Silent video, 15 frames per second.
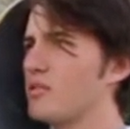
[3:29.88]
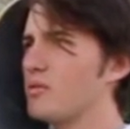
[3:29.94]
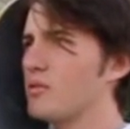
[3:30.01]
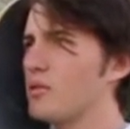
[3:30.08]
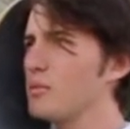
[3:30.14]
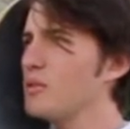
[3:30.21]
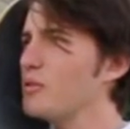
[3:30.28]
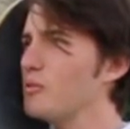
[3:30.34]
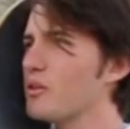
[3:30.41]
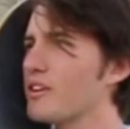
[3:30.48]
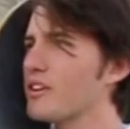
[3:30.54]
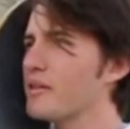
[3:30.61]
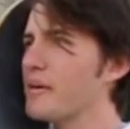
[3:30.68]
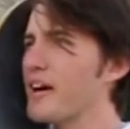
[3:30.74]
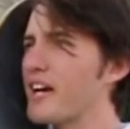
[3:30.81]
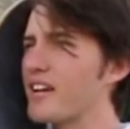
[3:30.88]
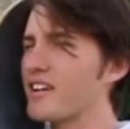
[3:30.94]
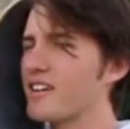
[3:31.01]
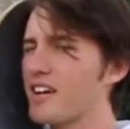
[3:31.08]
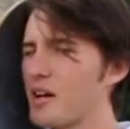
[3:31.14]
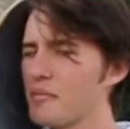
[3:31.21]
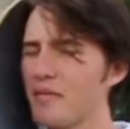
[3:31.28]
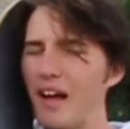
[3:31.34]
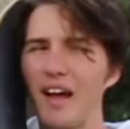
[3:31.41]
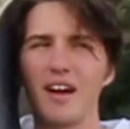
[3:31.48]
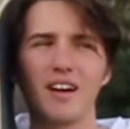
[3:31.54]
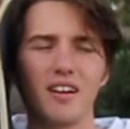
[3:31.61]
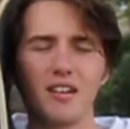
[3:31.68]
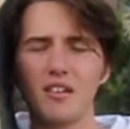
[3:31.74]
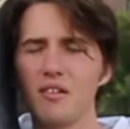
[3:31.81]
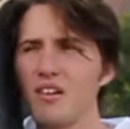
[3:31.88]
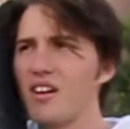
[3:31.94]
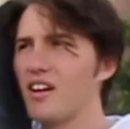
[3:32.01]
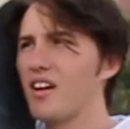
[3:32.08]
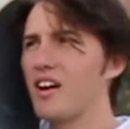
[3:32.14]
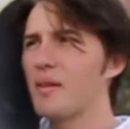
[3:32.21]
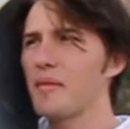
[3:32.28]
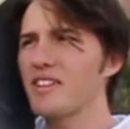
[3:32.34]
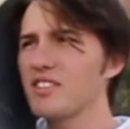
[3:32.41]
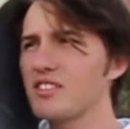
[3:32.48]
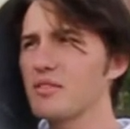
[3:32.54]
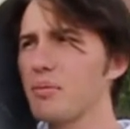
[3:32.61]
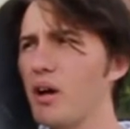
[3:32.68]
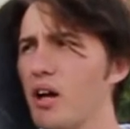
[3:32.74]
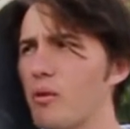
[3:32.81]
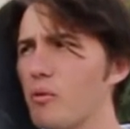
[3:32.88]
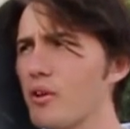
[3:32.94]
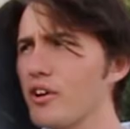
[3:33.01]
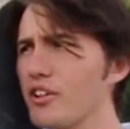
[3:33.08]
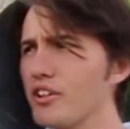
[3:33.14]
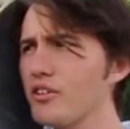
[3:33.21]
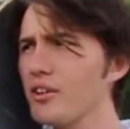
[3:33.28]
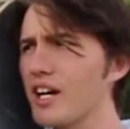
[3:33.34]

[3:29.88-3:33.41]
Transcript: do you mean, where am I? I'm at the spot. Where are you